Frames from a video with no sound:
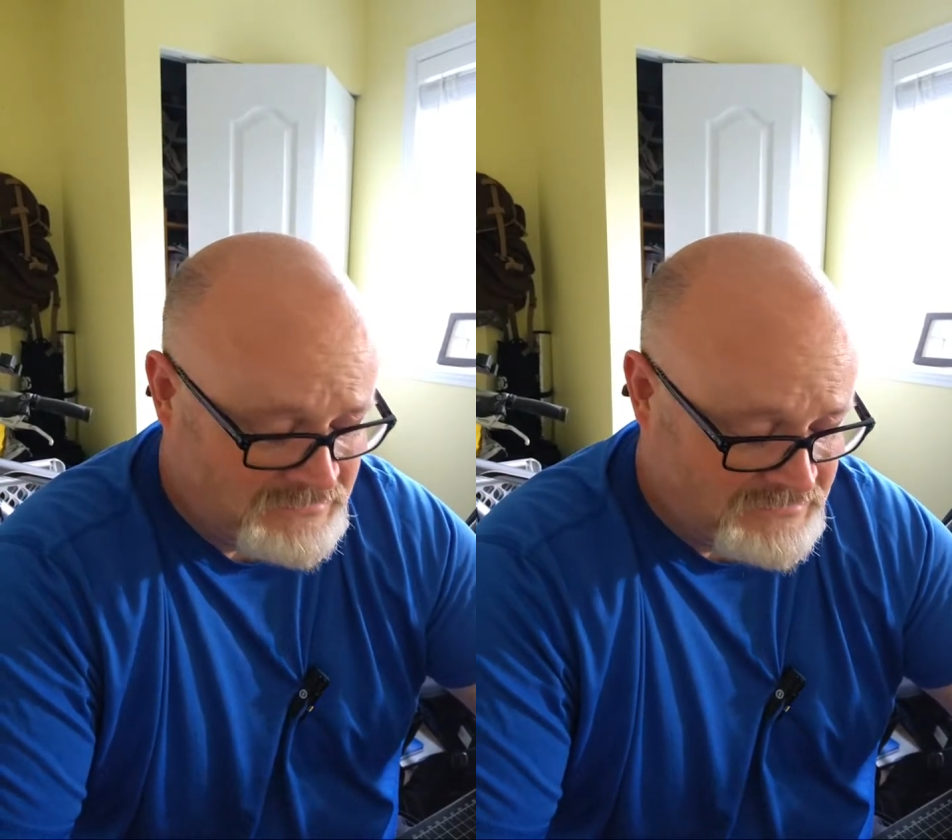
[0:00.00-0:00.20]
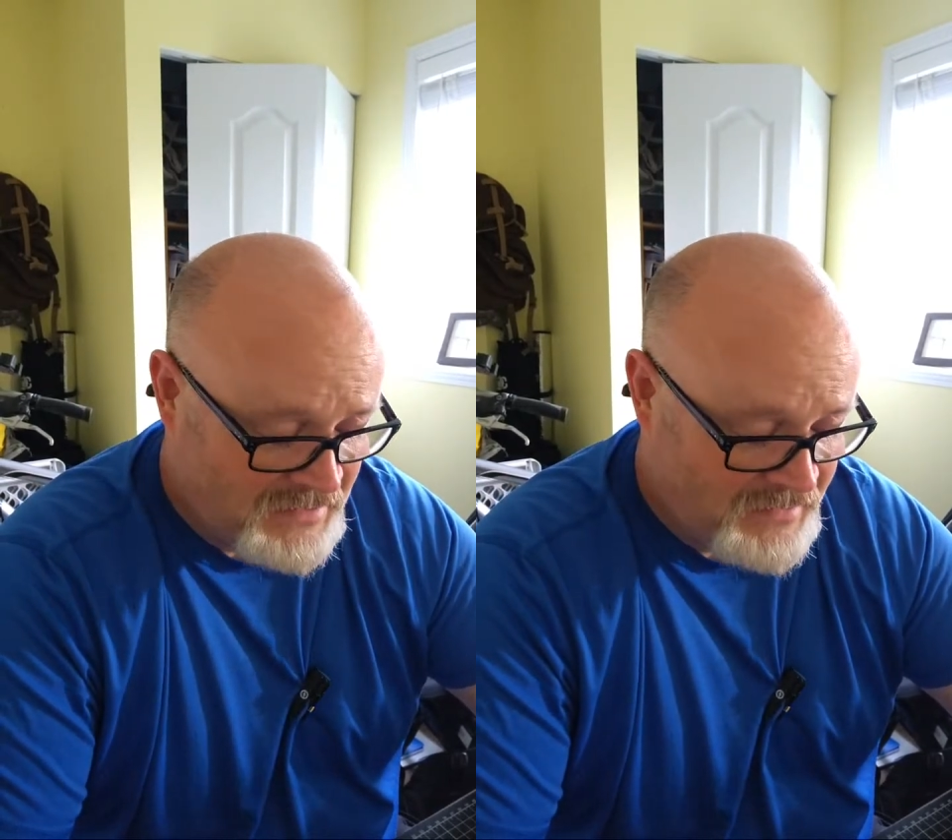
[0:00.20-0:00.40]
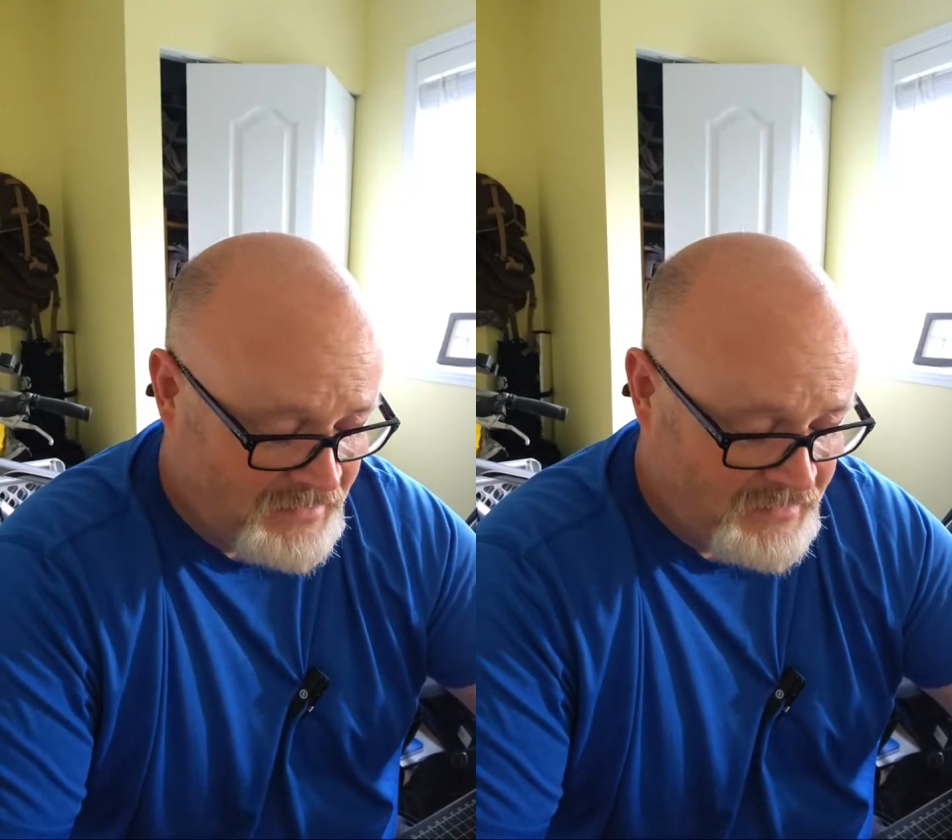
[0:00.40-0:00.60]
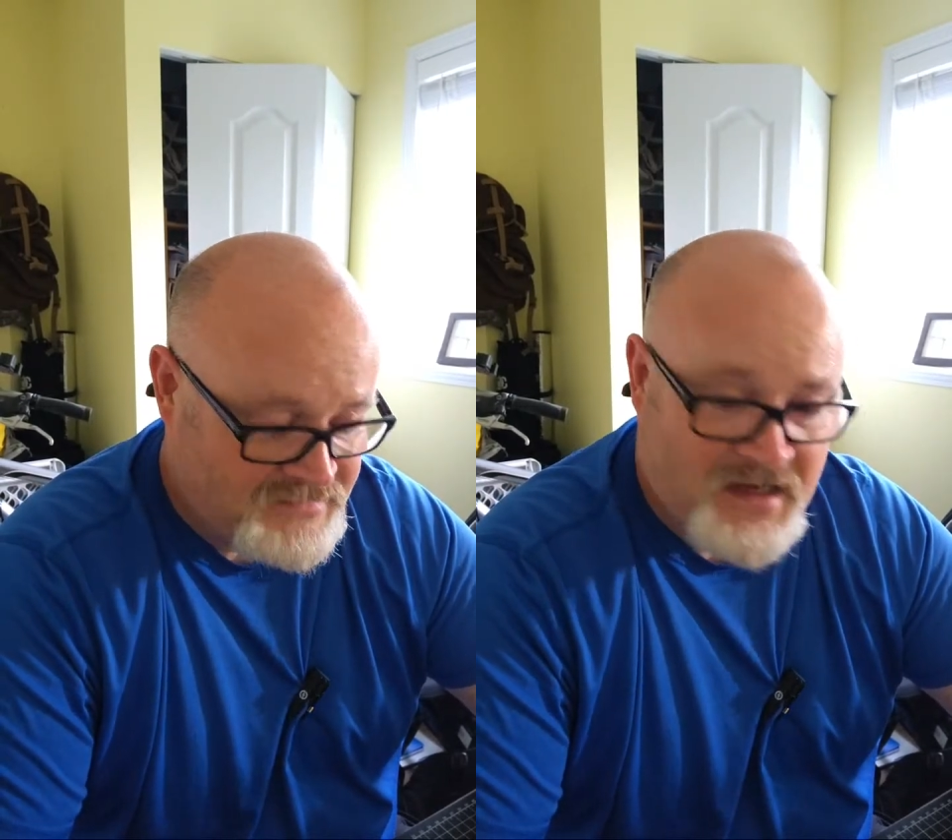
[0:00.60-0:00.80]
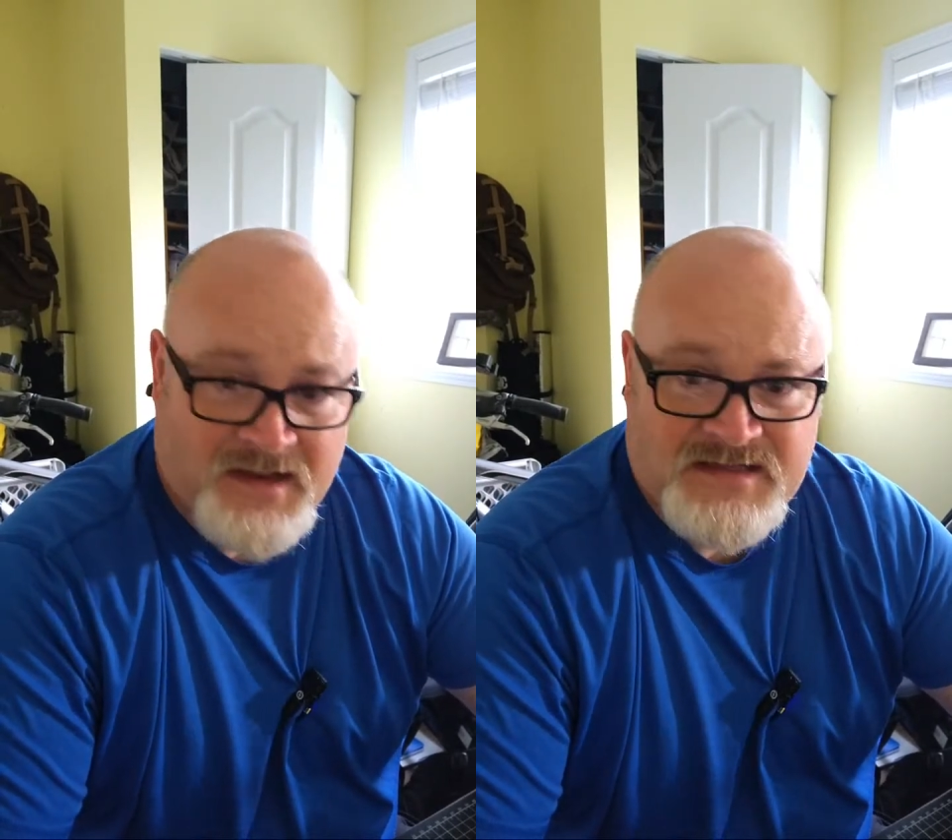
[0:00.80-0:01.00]
And it's
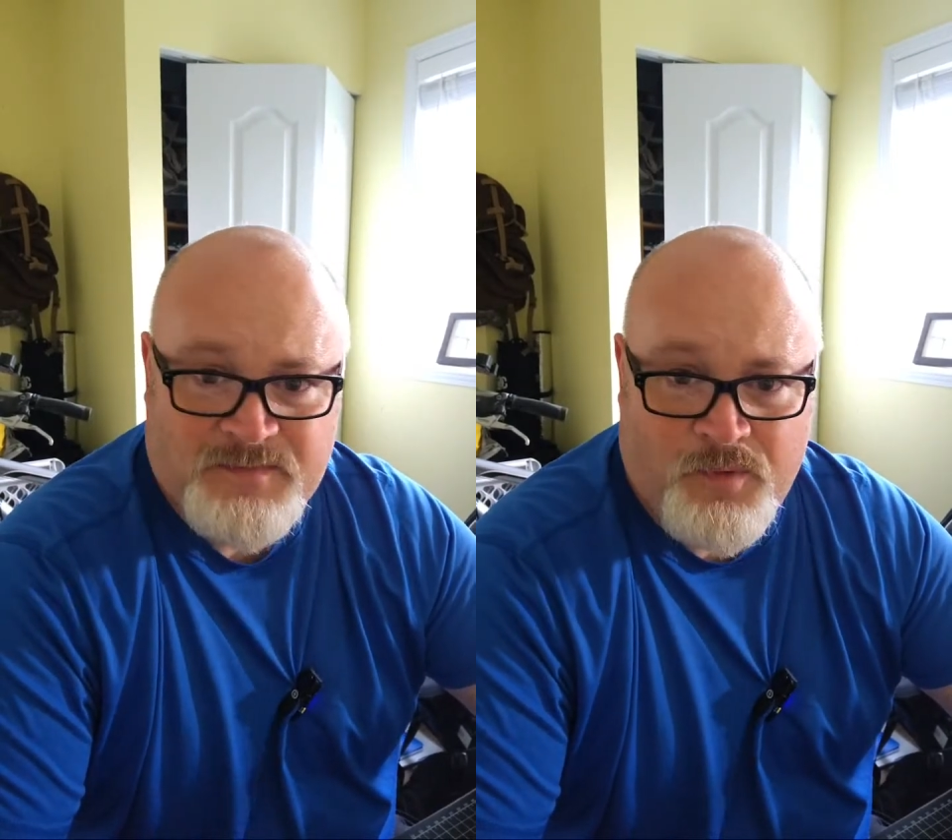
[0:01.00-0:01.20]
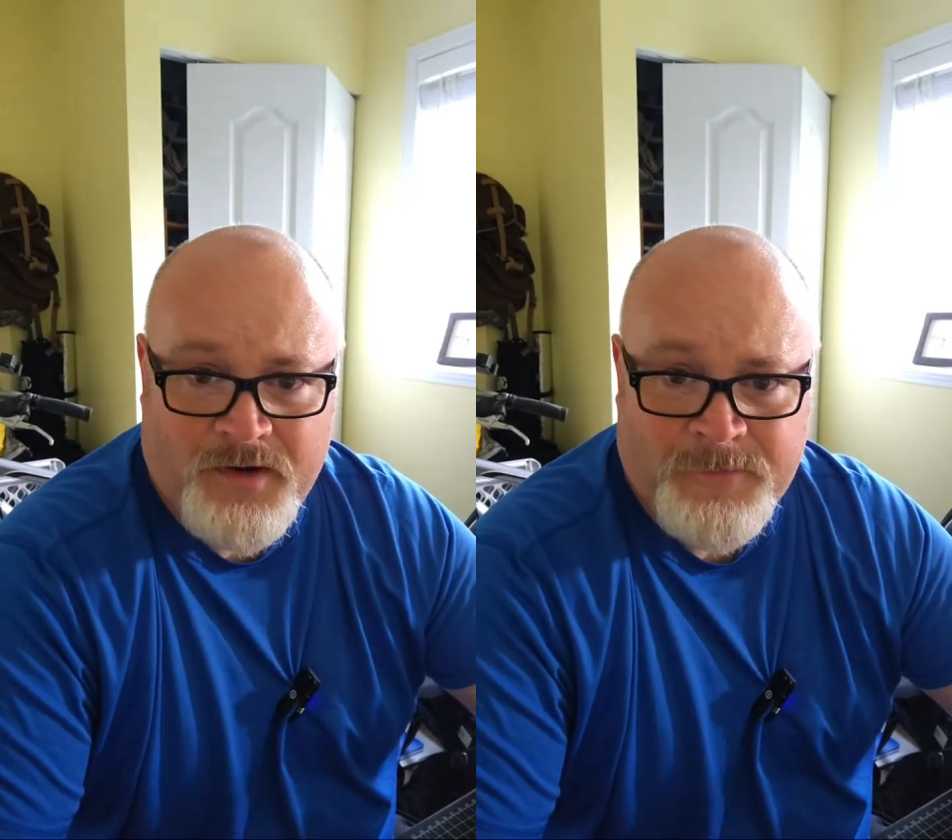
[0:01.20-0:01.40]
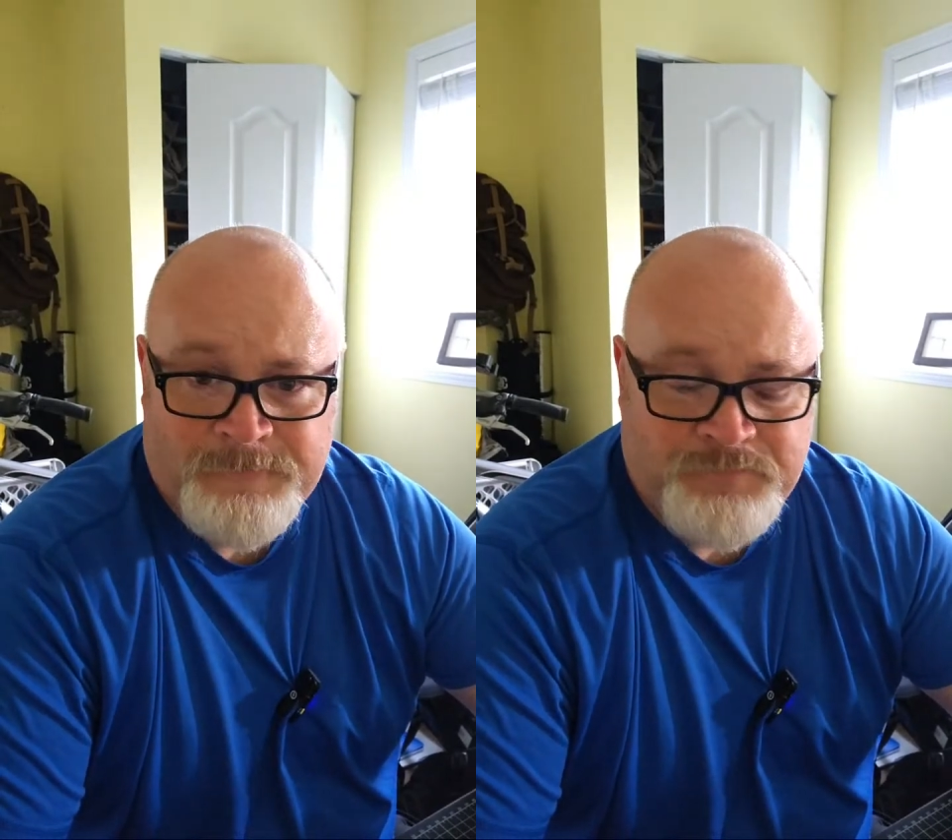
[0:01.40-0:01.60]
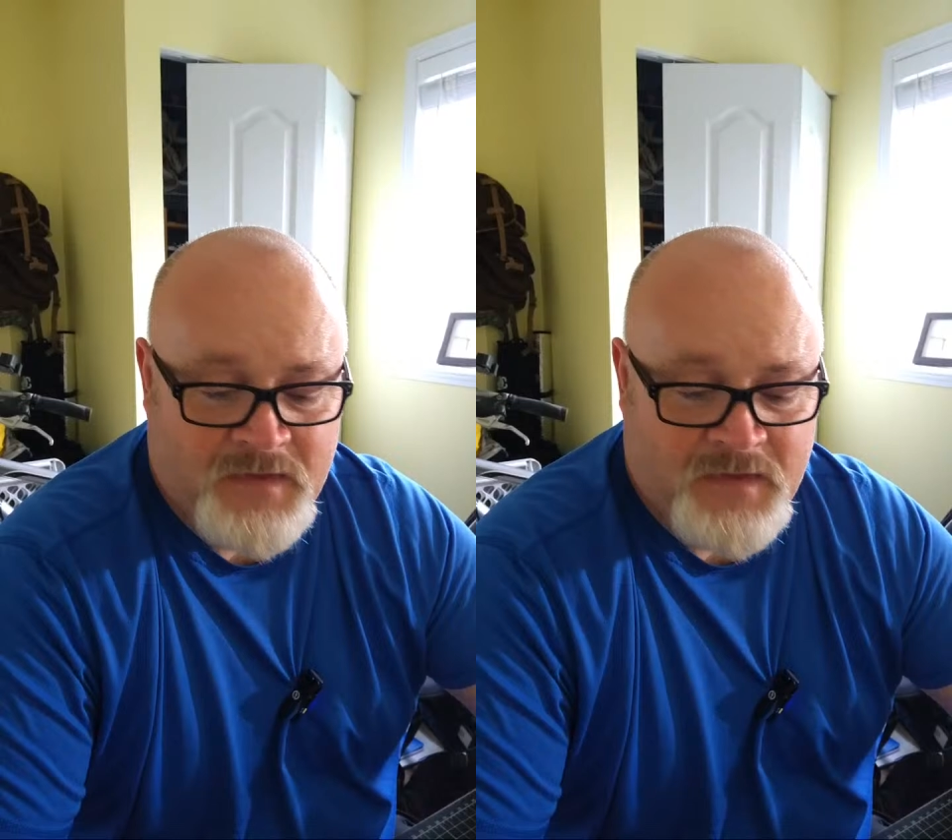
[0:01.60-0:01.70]
kind of disappointing